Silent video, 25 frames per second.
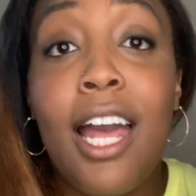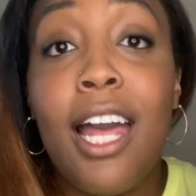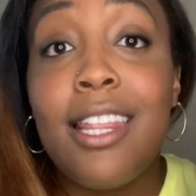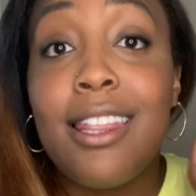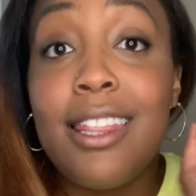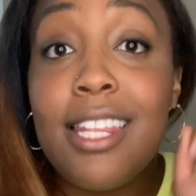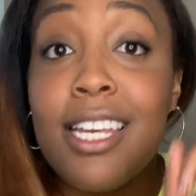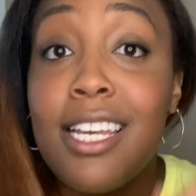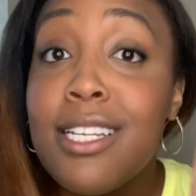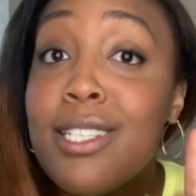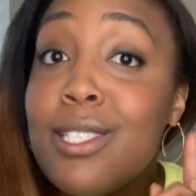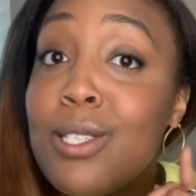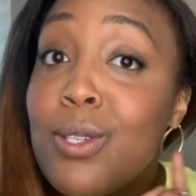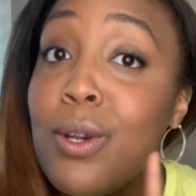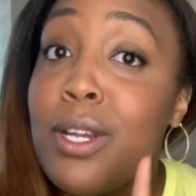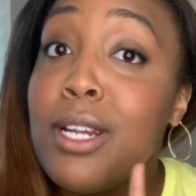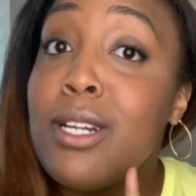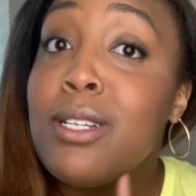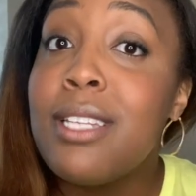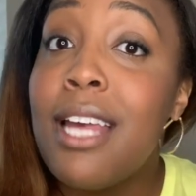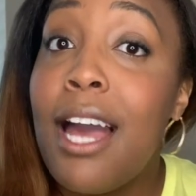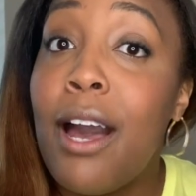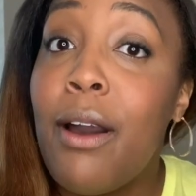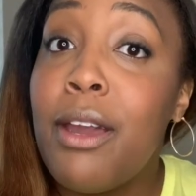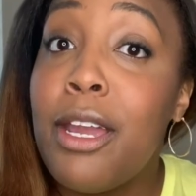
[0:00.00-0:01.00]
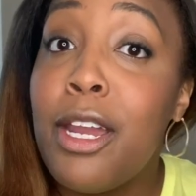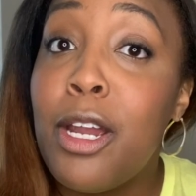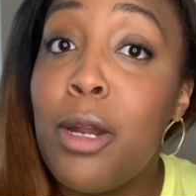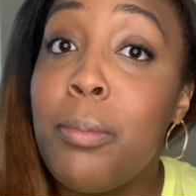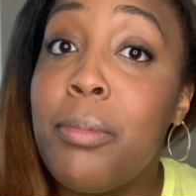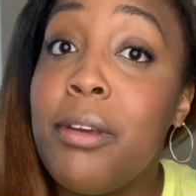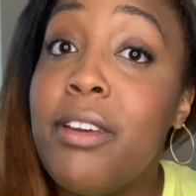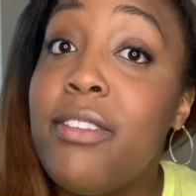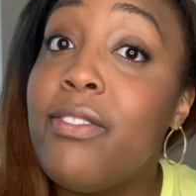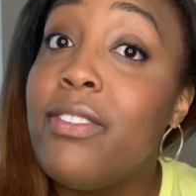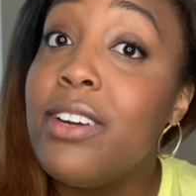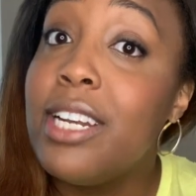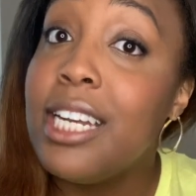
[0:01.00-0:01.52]
These lawyers out here
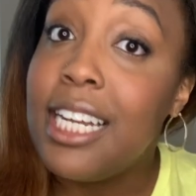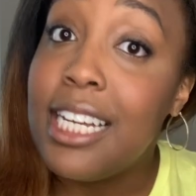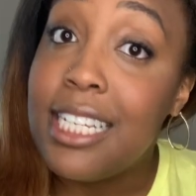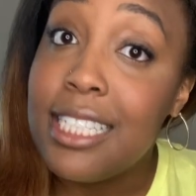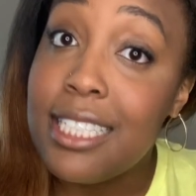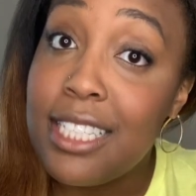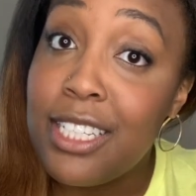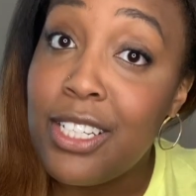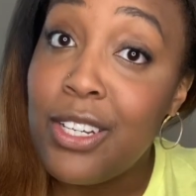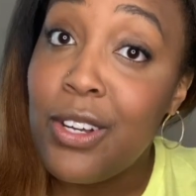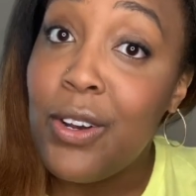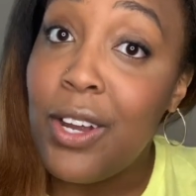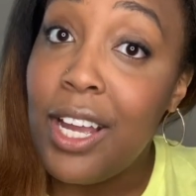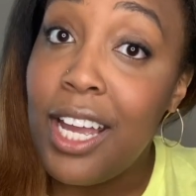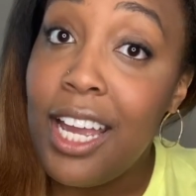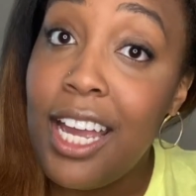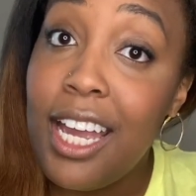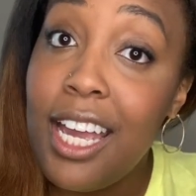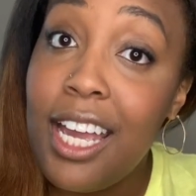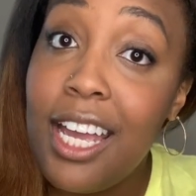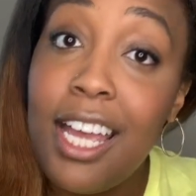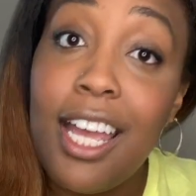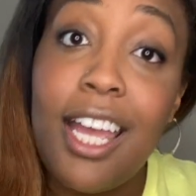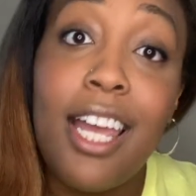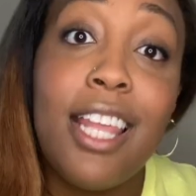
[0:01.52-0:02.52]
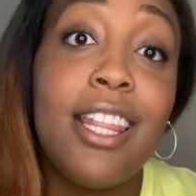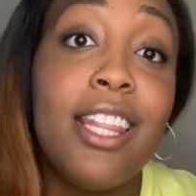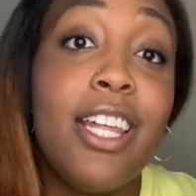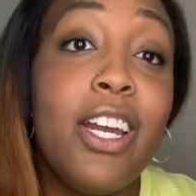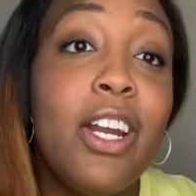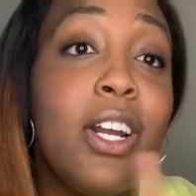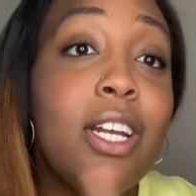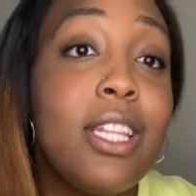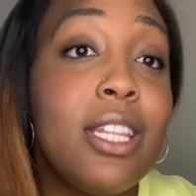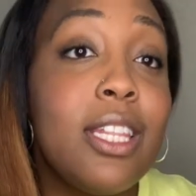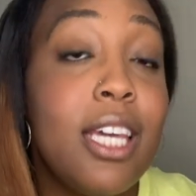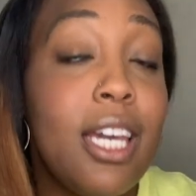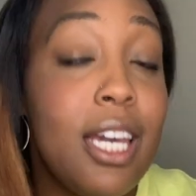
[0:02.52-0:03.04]
be finessing, okay? There
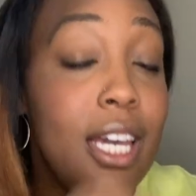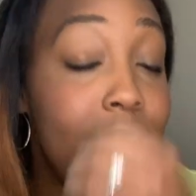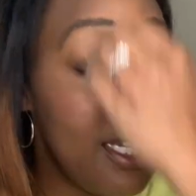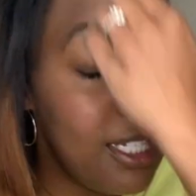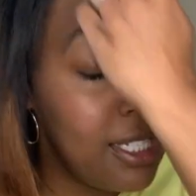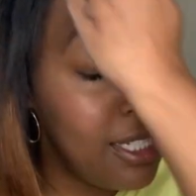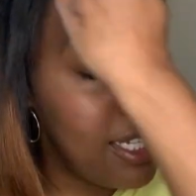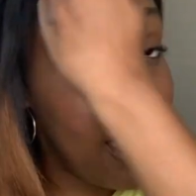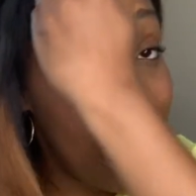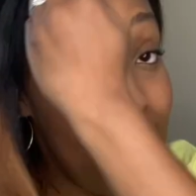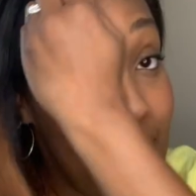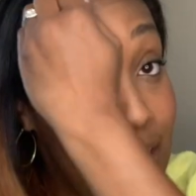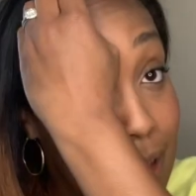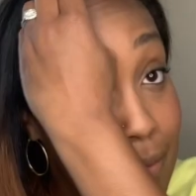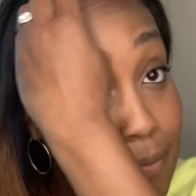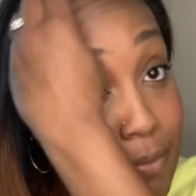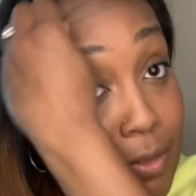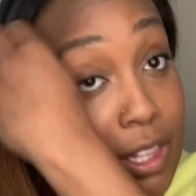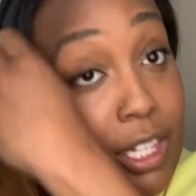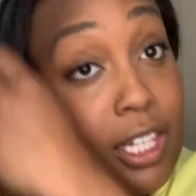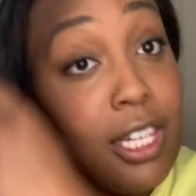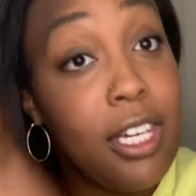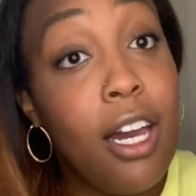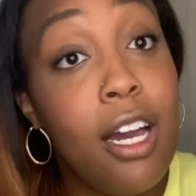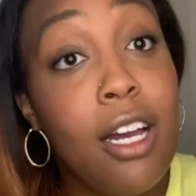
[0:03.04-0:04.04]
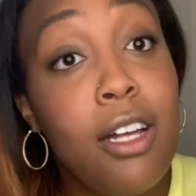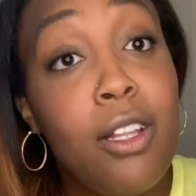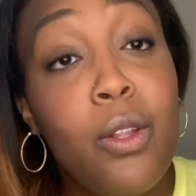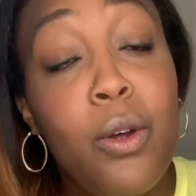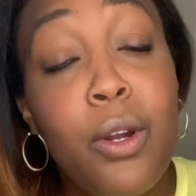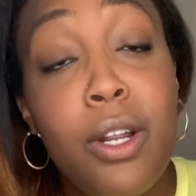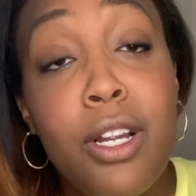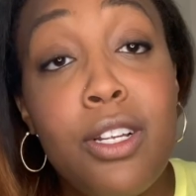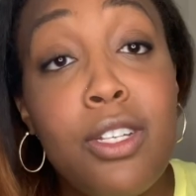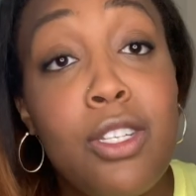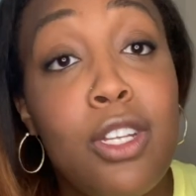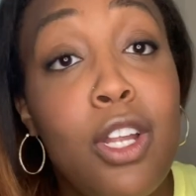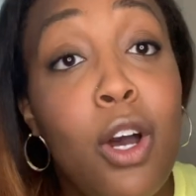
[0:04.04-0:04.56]
are things that young
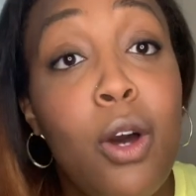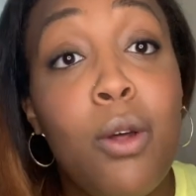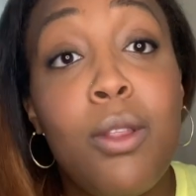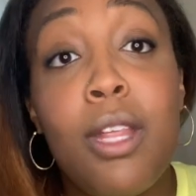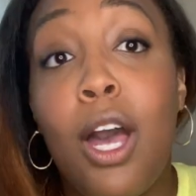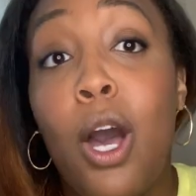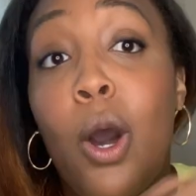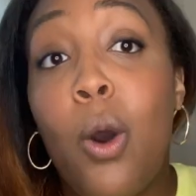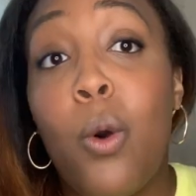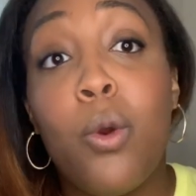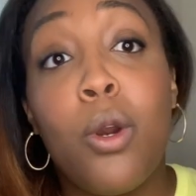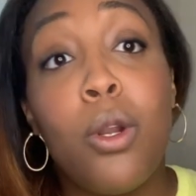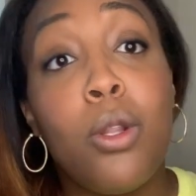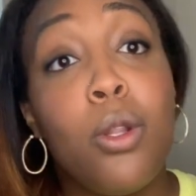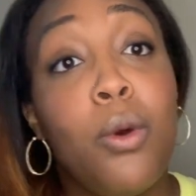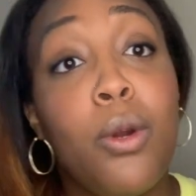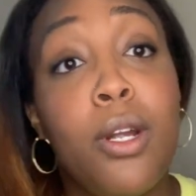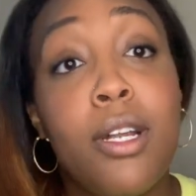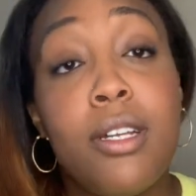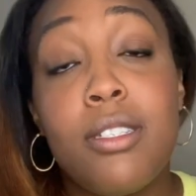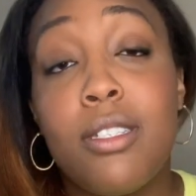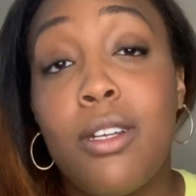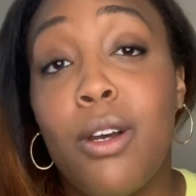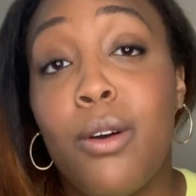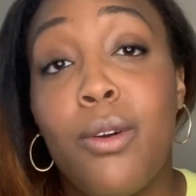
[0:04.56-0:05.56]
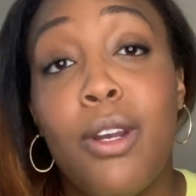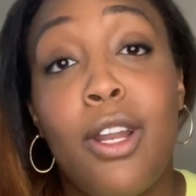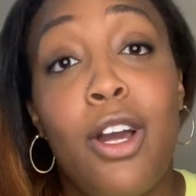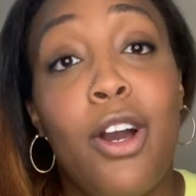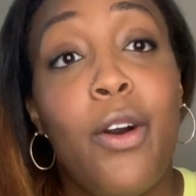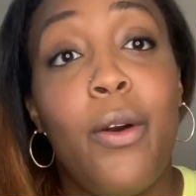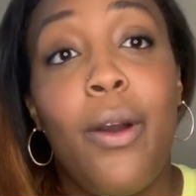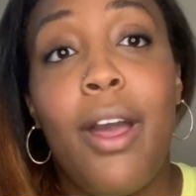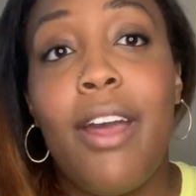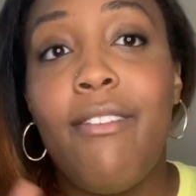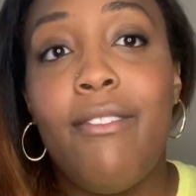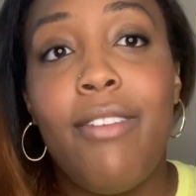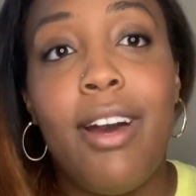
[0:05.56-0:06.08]
lawyers know that older lawyers don't
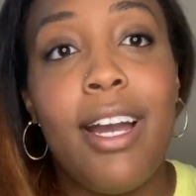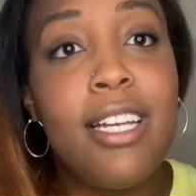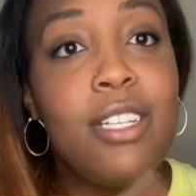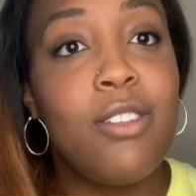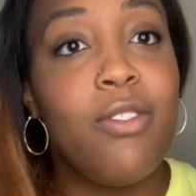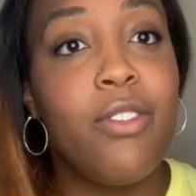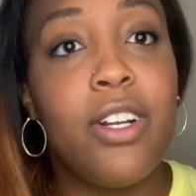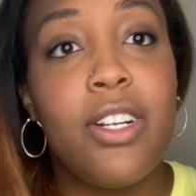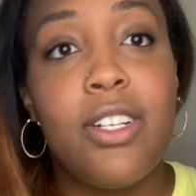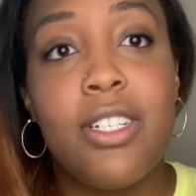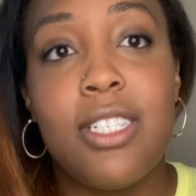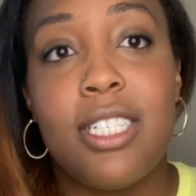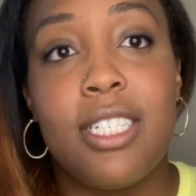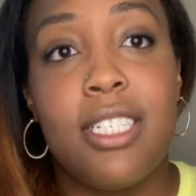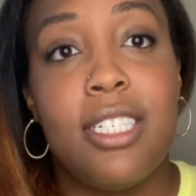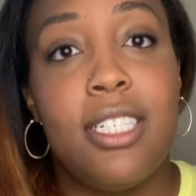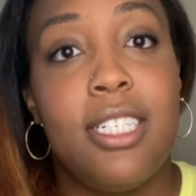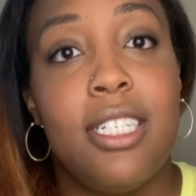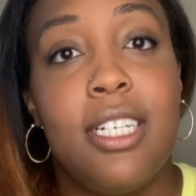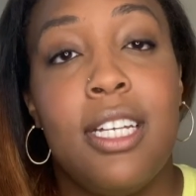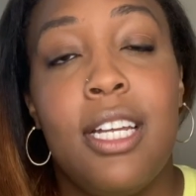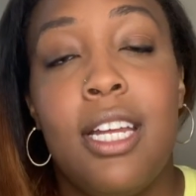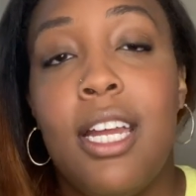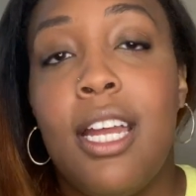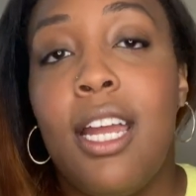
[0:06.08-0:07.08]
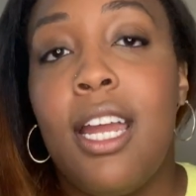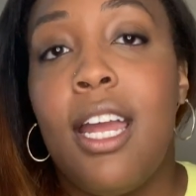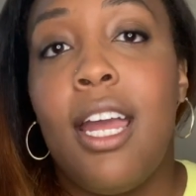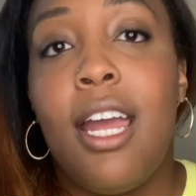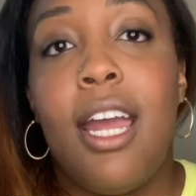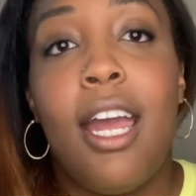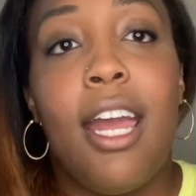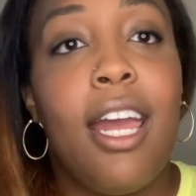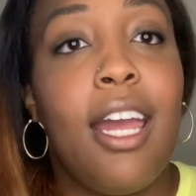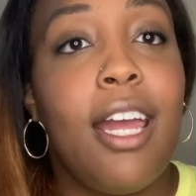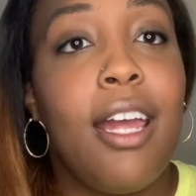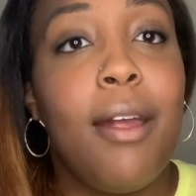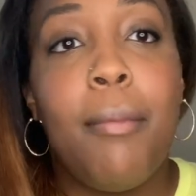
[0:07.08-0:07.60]
know and vice versa.
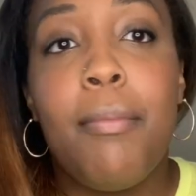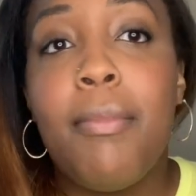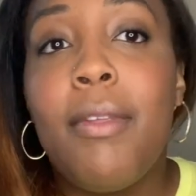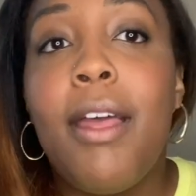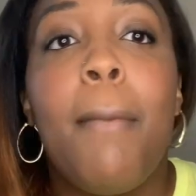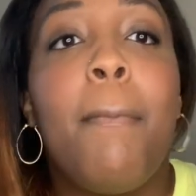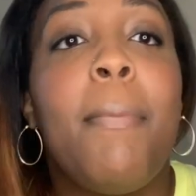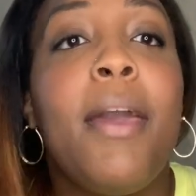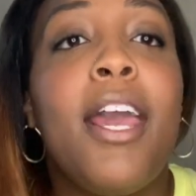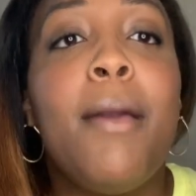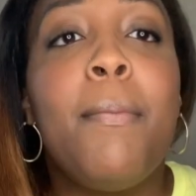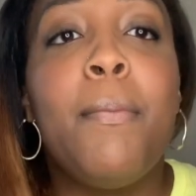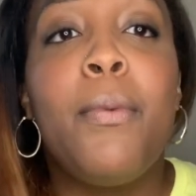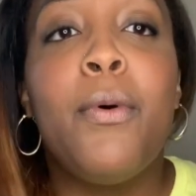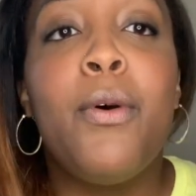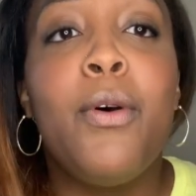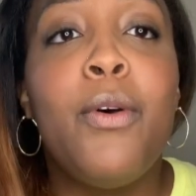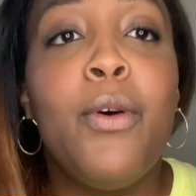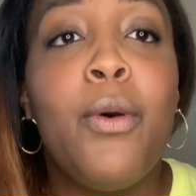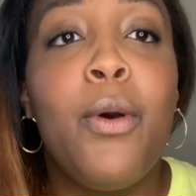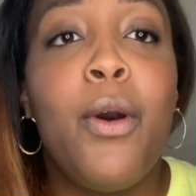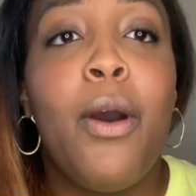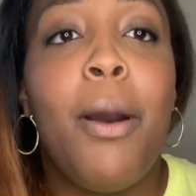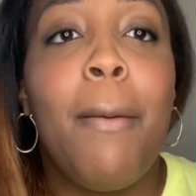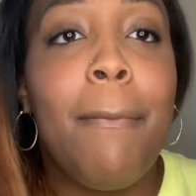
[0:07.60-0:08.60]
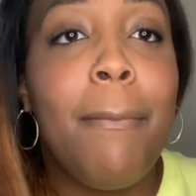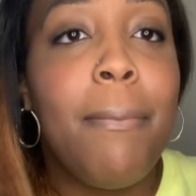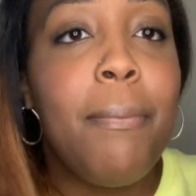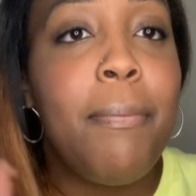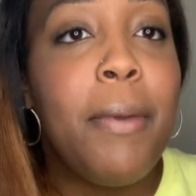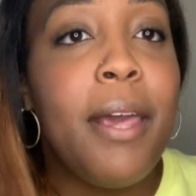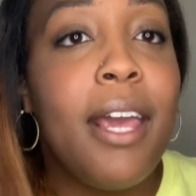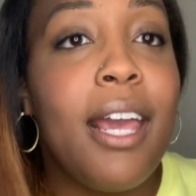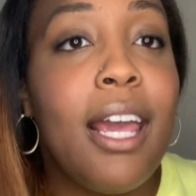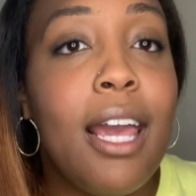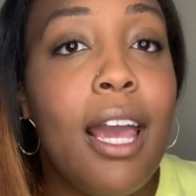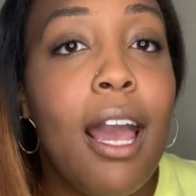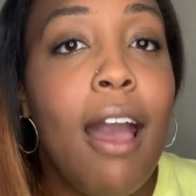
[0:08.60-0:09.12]
People
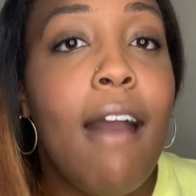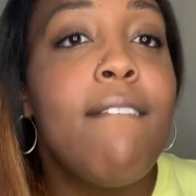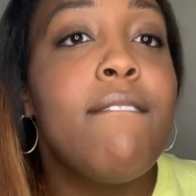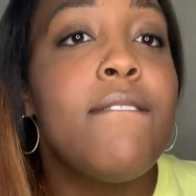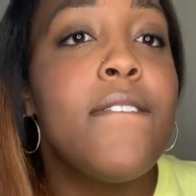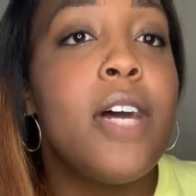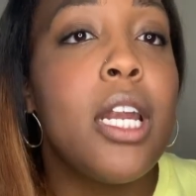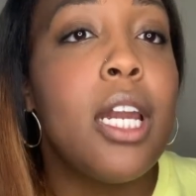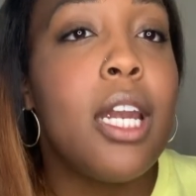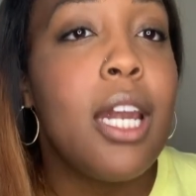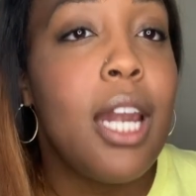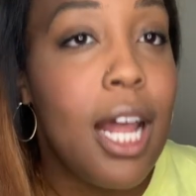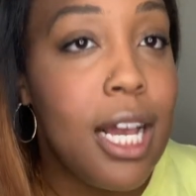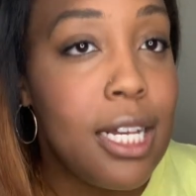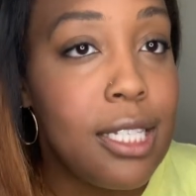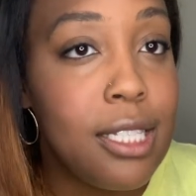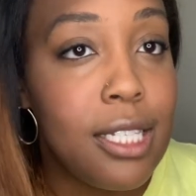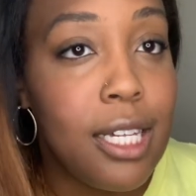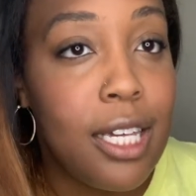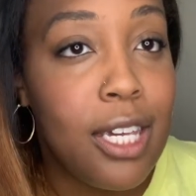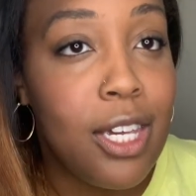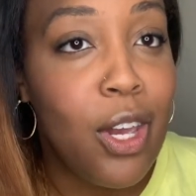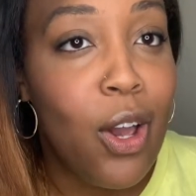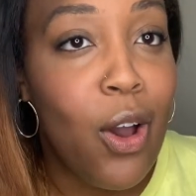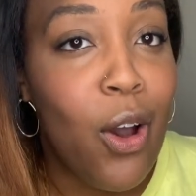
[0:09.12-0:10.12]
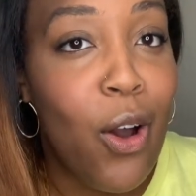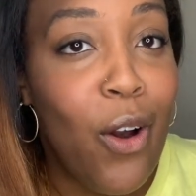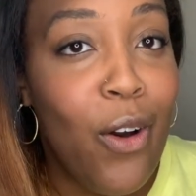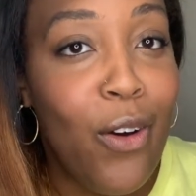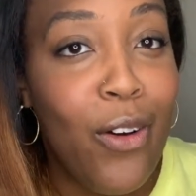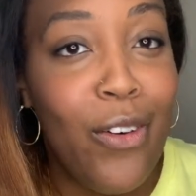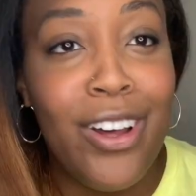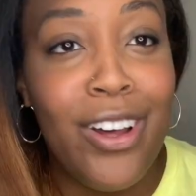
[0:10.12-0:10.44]
be finessing y'all.